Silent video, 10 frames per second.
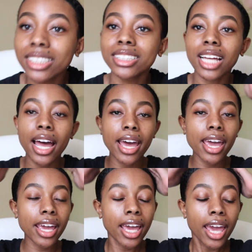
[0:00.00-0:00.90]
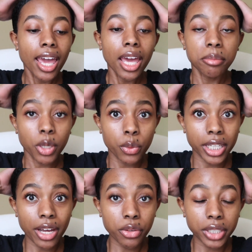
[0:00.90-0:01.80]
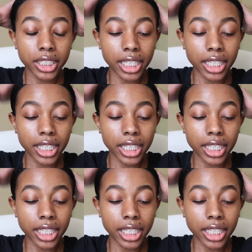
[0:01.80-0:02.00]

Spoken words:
since I am going out right